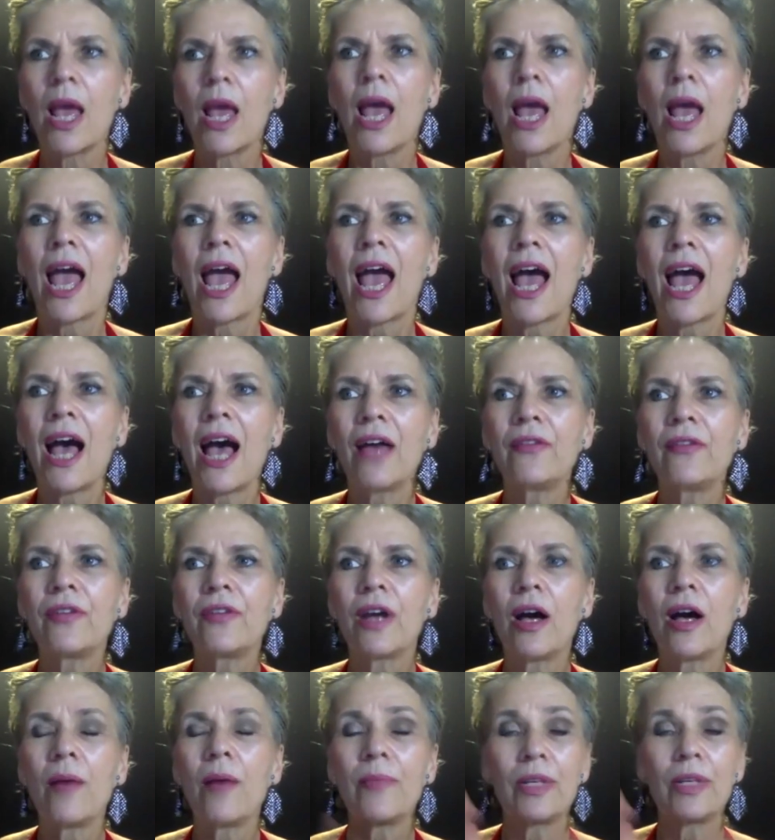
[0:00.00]
And
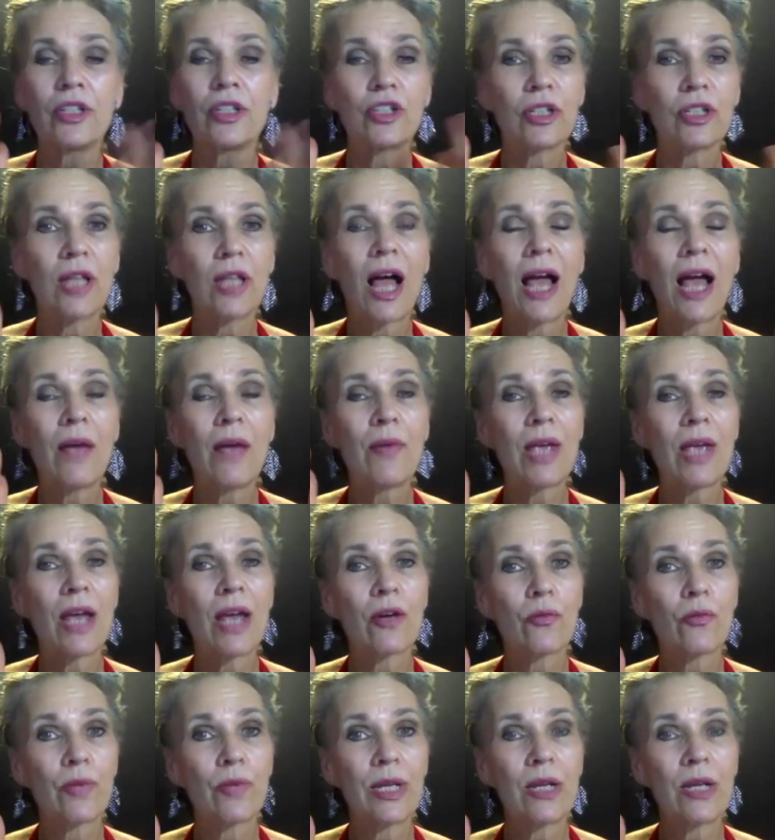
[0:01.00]
in July, we had
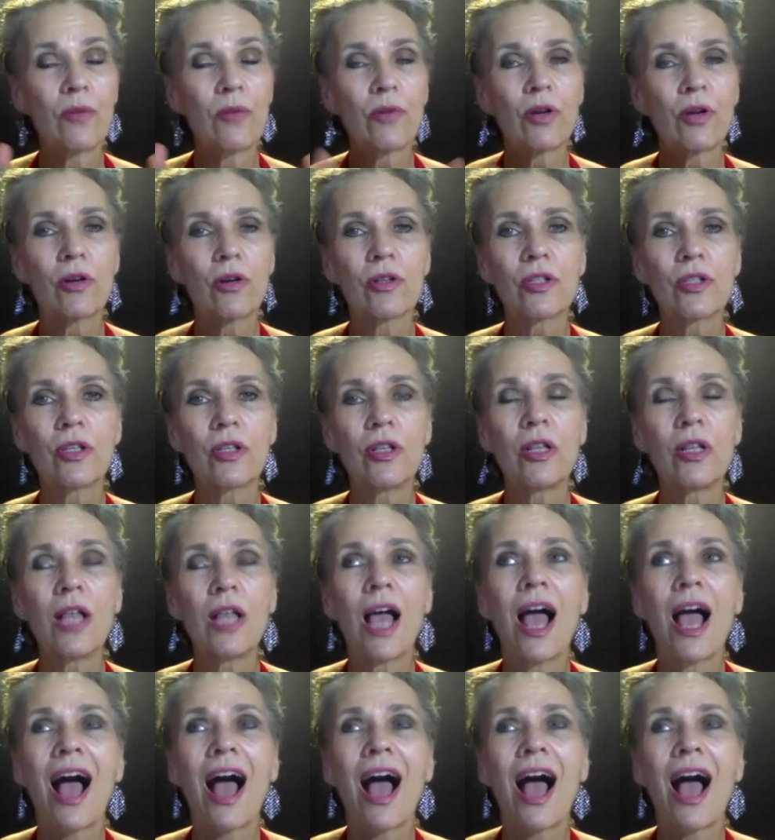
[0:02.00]
a reading rehearsal.